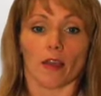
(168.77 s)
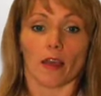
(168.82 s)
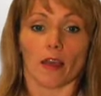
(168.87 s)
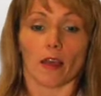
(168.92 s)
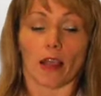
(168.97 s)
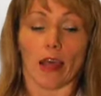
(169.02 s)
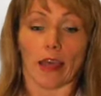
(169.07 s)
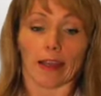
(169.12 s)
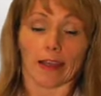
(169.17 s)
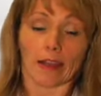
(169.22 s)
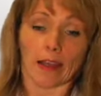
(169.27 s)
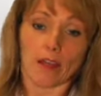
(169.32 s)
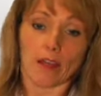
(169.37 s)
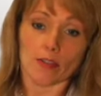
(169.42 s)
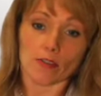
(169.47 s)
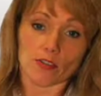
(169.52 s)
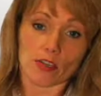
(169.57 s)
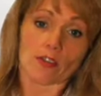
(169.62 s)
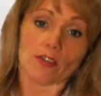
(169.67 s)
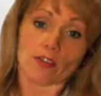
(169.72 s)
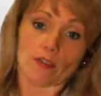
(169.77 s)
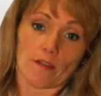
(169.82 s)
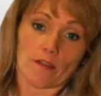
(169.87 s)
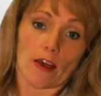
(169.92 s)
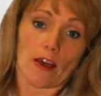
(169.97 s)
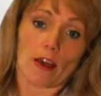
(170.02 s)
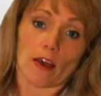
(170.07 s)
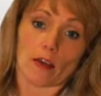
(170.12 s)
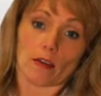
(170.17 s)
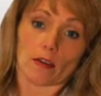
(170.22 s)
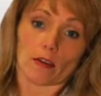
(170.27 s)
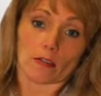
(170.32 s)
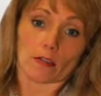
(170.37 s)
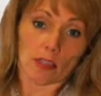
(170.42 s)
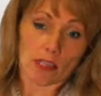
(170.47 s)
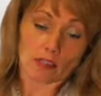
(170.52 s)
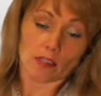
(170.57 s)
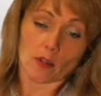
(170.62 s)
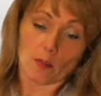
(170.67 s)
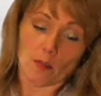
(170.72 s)
and I can either justify,
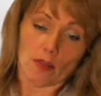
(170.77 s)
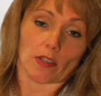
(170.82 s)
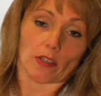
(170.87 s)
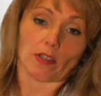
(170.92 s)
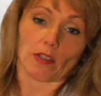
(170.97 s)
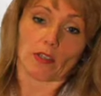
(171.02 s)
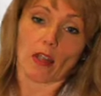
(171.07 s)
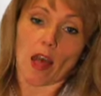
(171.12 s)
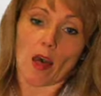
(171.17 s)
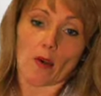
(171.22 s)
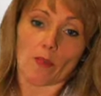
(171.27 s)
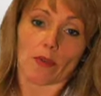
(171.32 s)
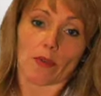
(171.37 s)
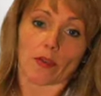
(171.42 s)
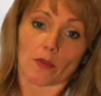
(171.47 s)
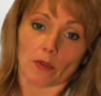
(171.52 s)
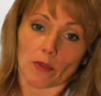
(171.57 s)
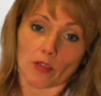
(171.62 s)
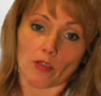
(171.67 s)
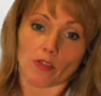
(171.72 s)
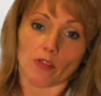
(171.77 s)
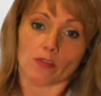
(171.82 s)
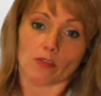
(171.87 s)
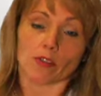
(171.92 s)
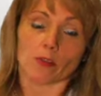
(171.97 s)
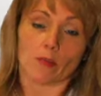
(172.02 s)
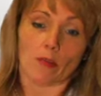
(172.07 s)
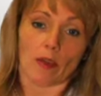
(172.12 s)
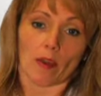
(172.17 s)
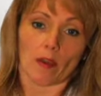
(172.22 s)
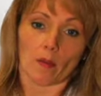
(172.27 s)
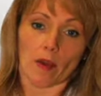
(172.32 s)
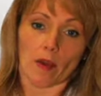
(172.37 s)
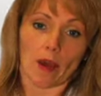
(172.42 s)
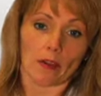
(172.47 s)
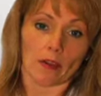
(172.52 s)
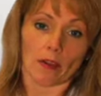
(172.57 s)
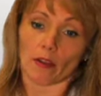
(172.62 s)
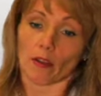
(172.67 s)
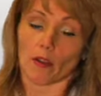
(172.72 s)
yes, something did happen and we should do something
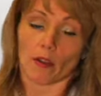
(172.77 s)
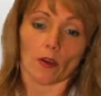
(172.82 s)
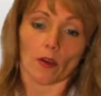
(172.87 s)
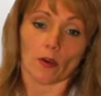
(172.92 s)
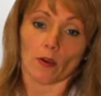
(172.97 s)
about it,